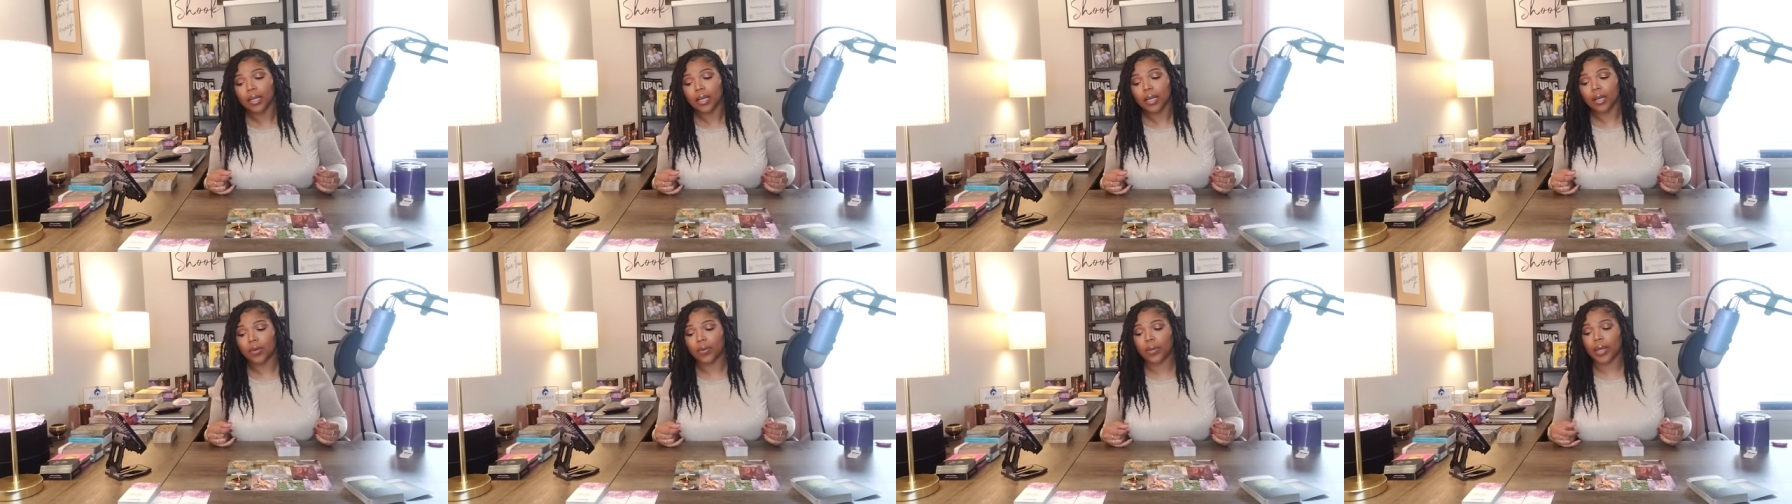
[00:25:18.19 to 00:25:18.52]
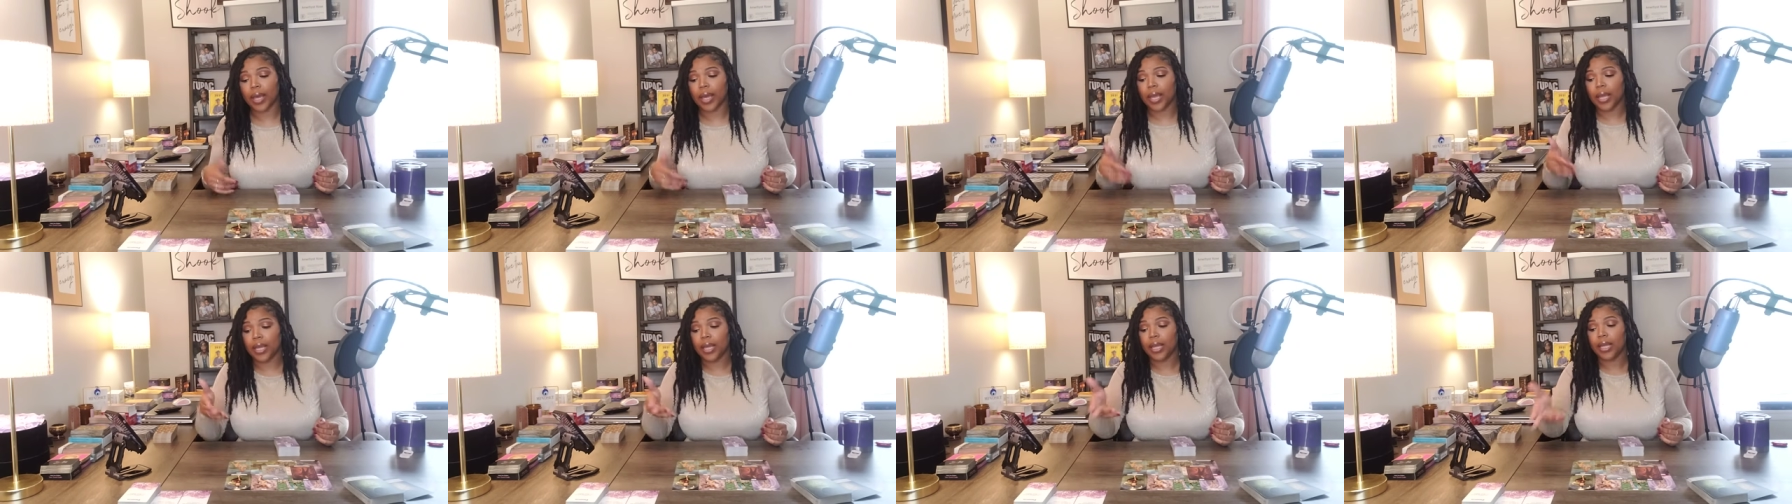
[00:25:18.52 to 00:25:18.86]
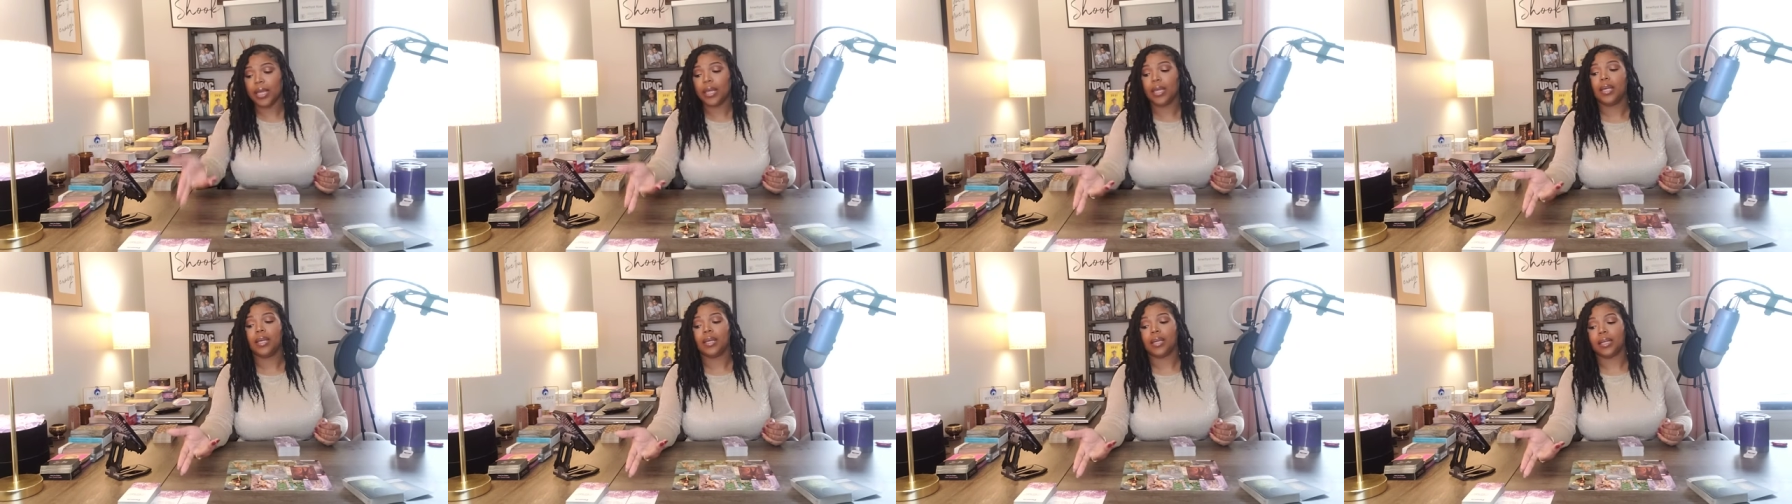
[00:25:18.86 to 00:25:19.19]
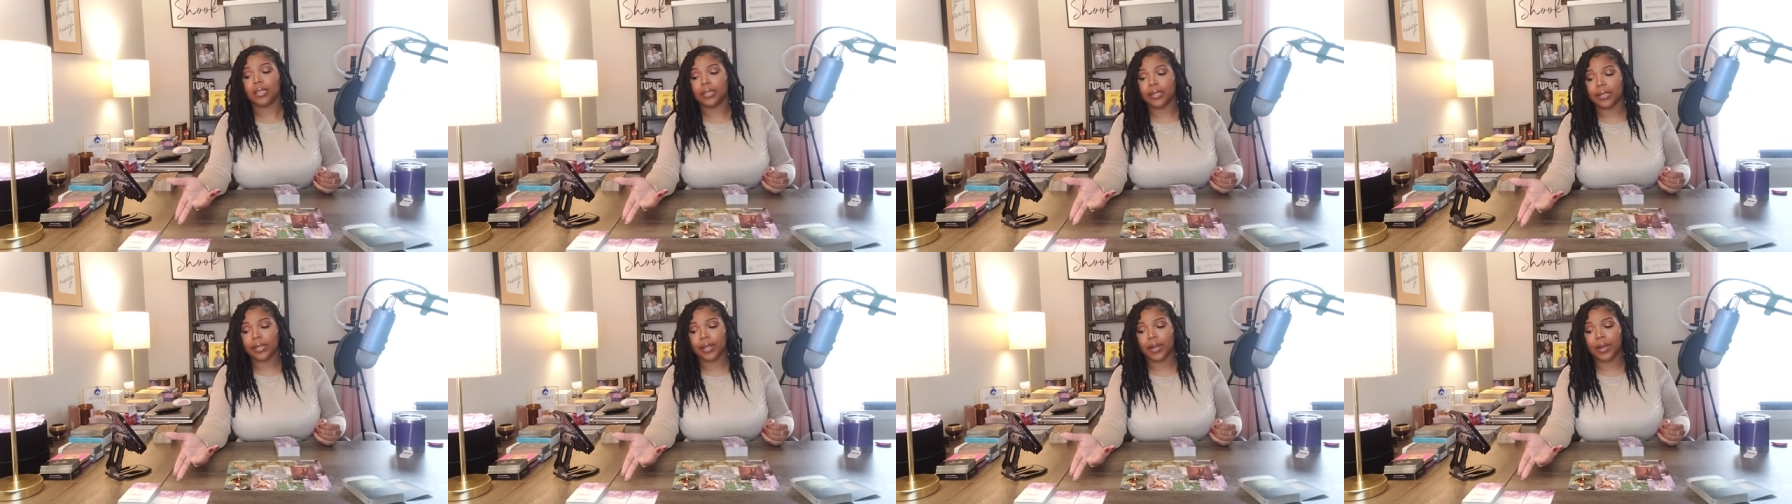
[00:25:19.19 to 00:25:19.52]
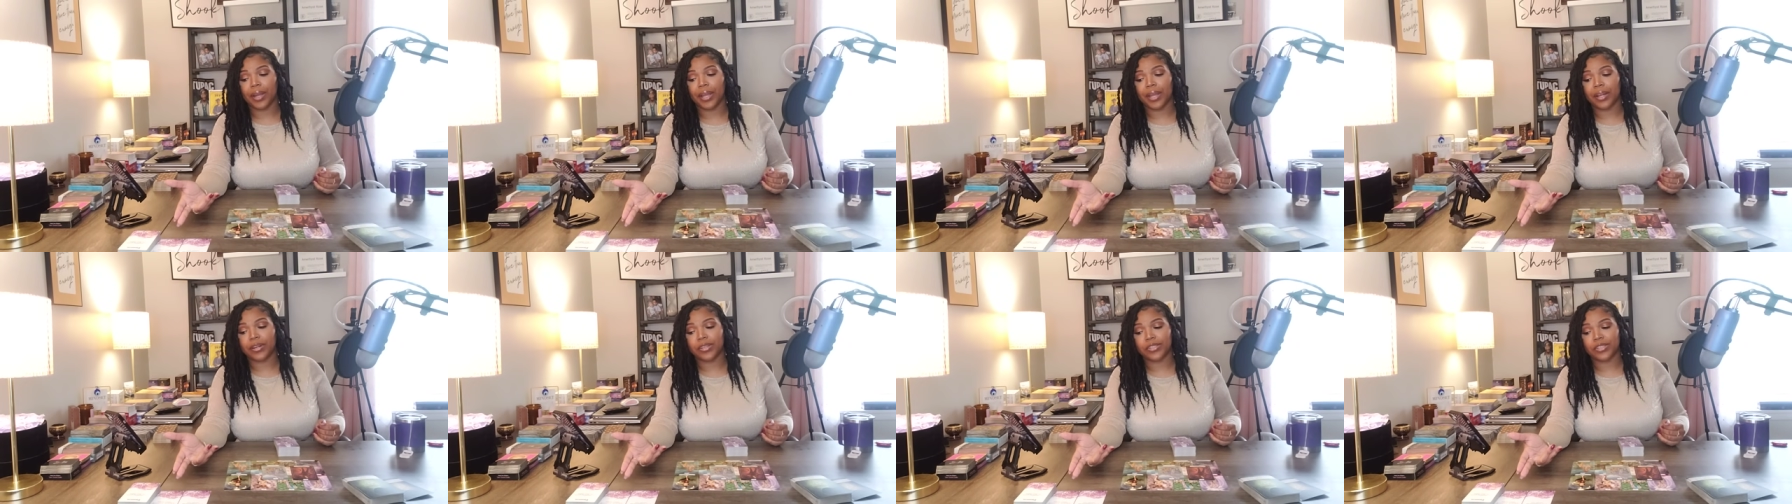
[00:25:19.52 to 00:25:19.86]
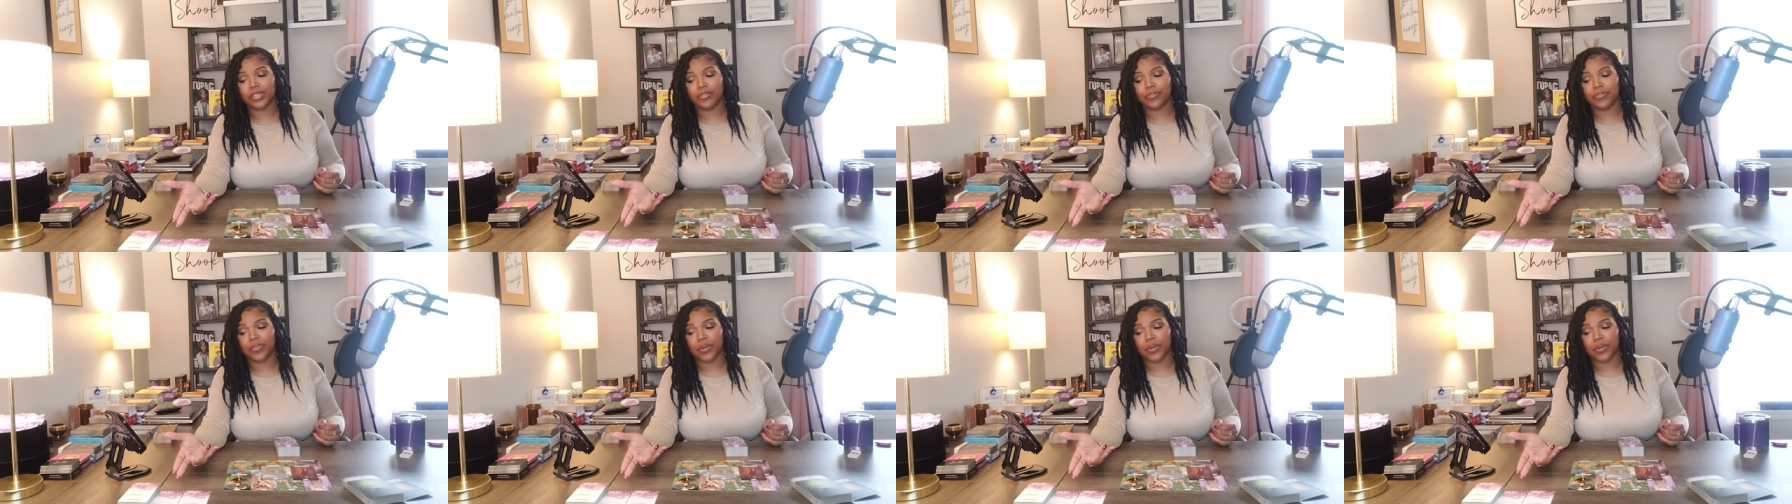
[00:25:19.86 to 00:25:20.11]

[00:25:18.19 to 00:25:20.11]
Okay? Clear your energy